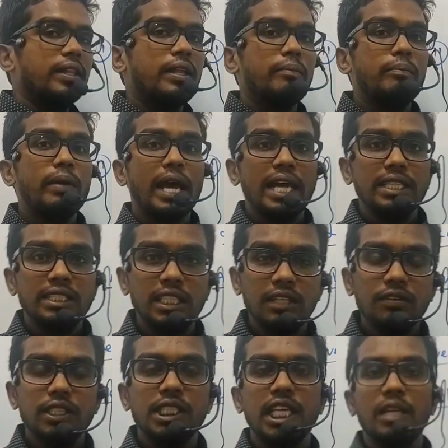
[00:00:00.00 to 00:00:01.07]
the
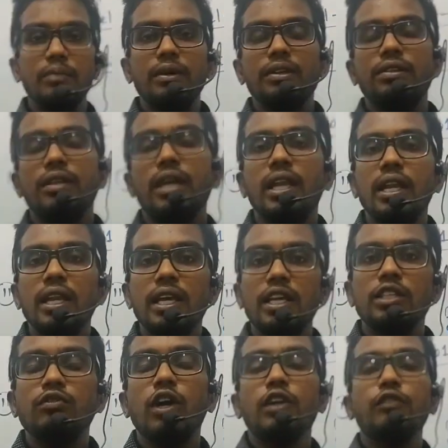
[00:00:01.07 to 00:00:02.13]
branching which can be seen
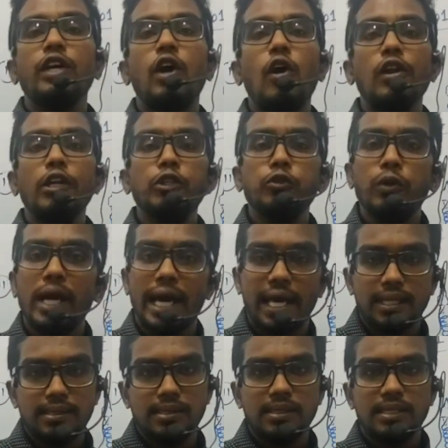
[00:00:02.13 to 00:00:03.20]
is what we call it to
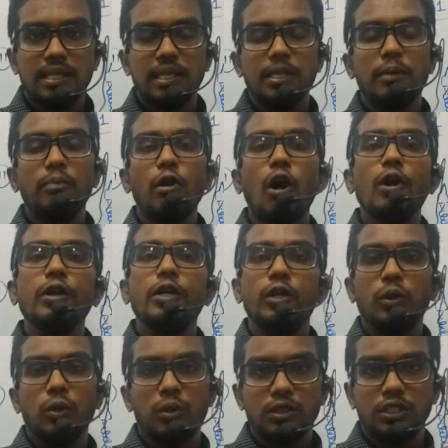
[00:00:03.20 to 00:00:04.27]
as the
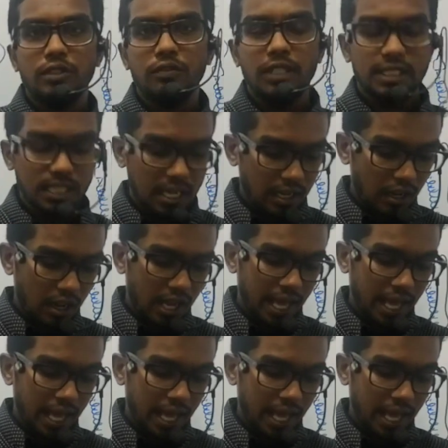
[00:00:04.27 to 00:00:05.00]
bronchioles, which are,